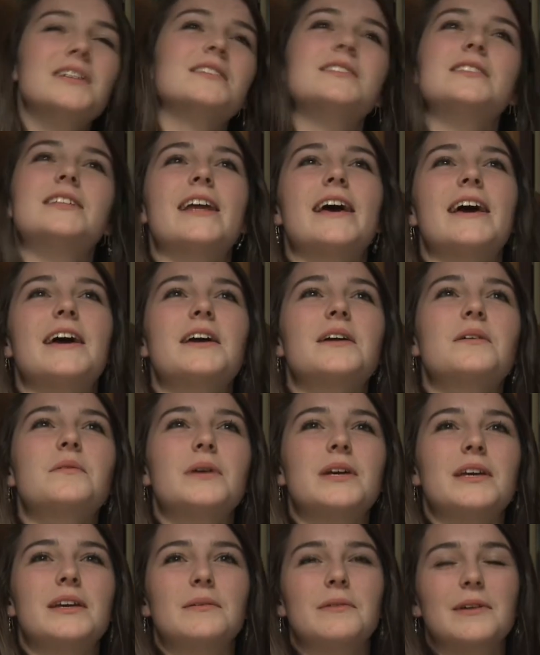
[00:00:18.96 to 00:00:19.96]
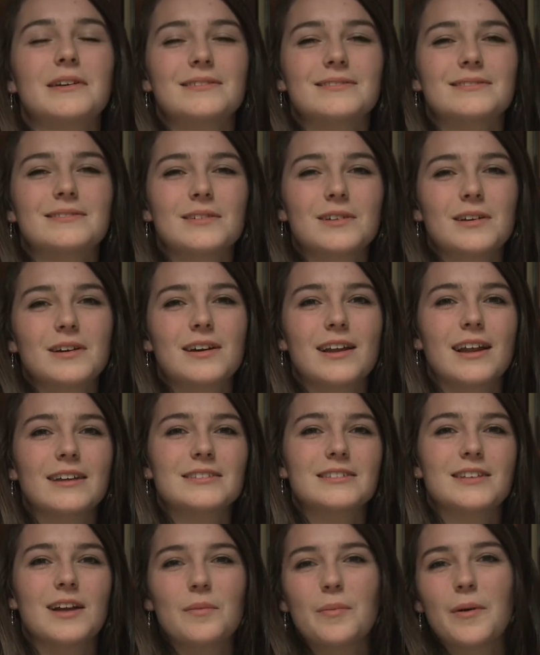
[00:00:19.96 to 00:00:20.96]
Today we went and
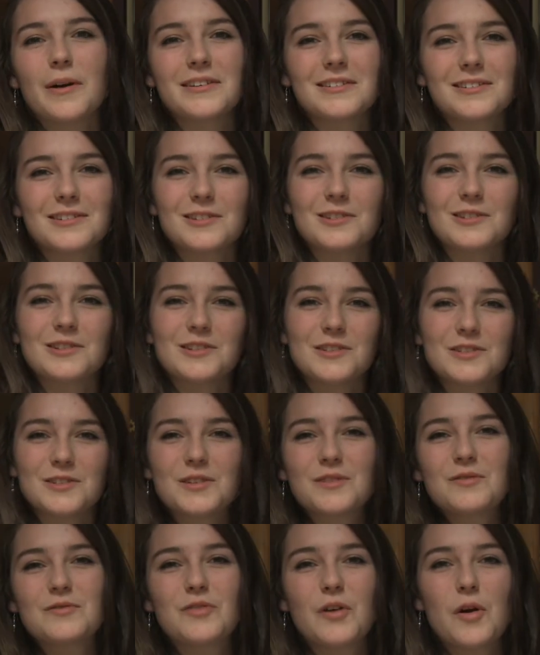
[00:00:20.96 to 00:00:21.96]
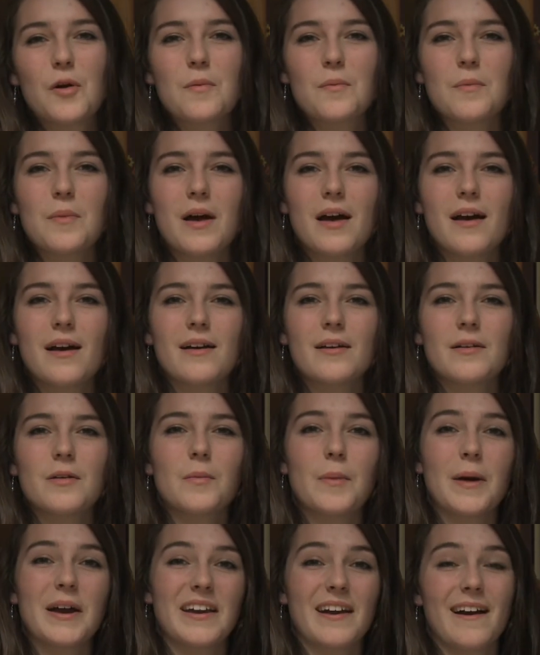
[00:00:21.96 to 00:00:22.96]
collected our bicycles from the
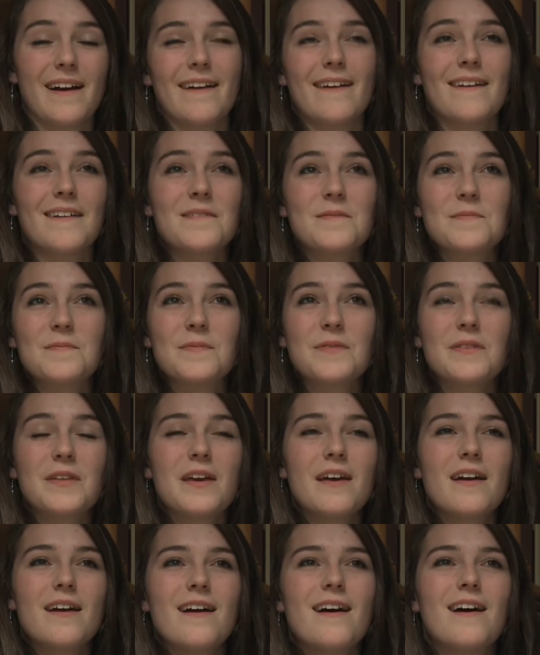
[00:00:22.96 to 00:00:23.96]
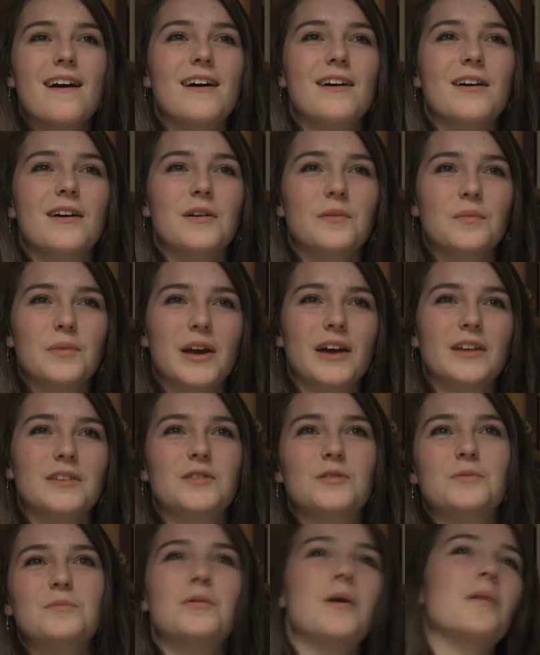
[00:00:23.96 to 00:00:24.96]
bike hire. We had
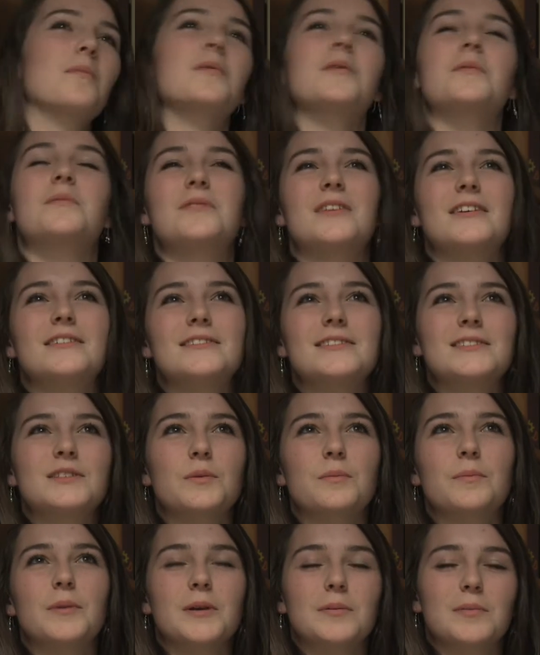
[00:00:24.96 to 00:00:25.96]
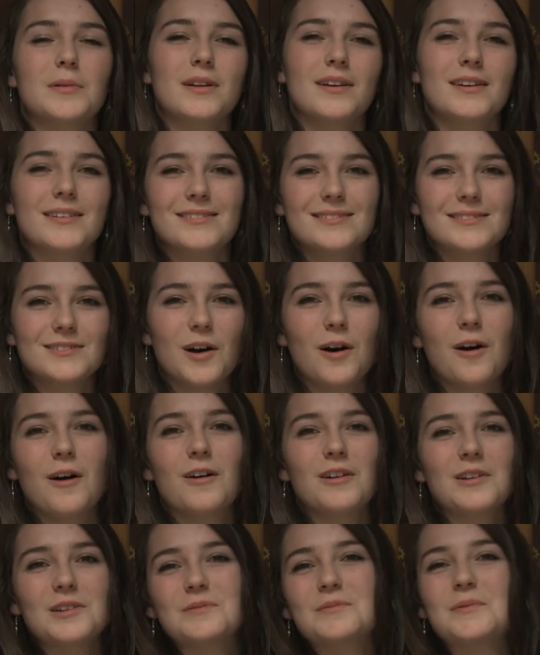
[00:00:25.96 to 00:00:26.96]
some problems as some people are
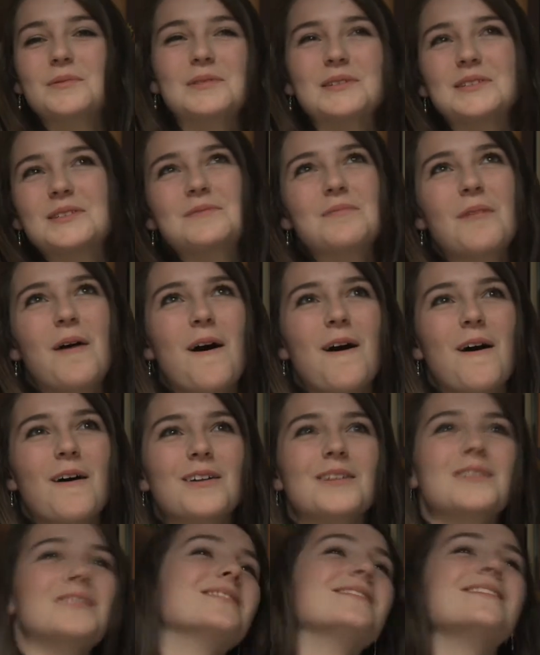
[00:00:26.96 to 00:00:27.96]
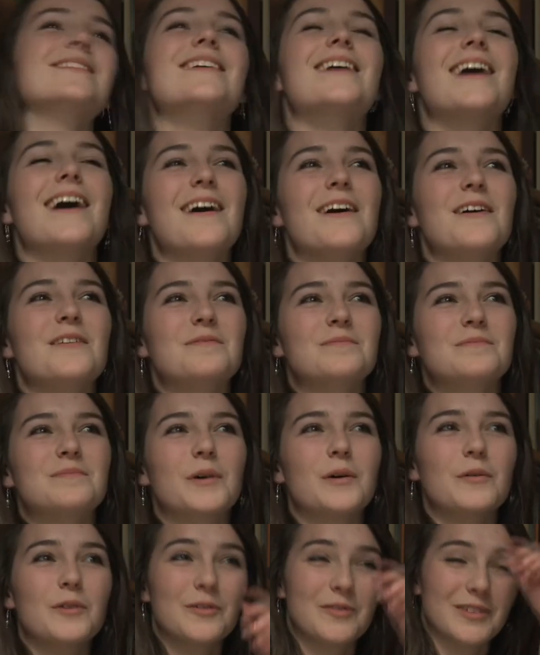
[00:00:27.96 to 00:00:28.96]
tall, some people are small,
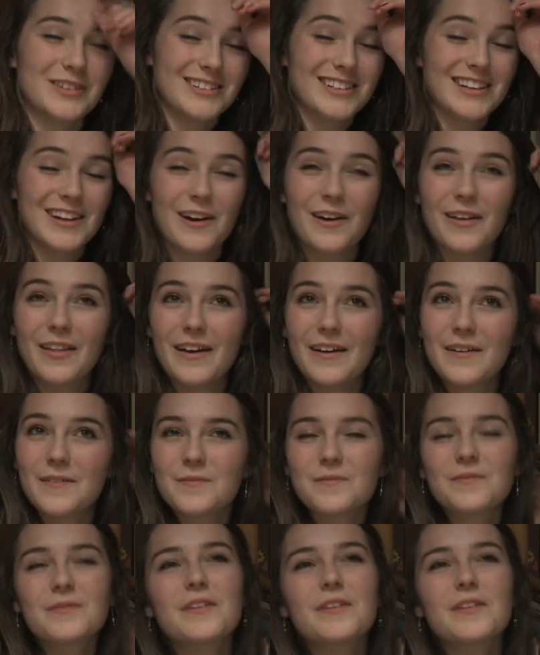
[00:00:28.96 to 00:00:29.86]
but we eventually got there.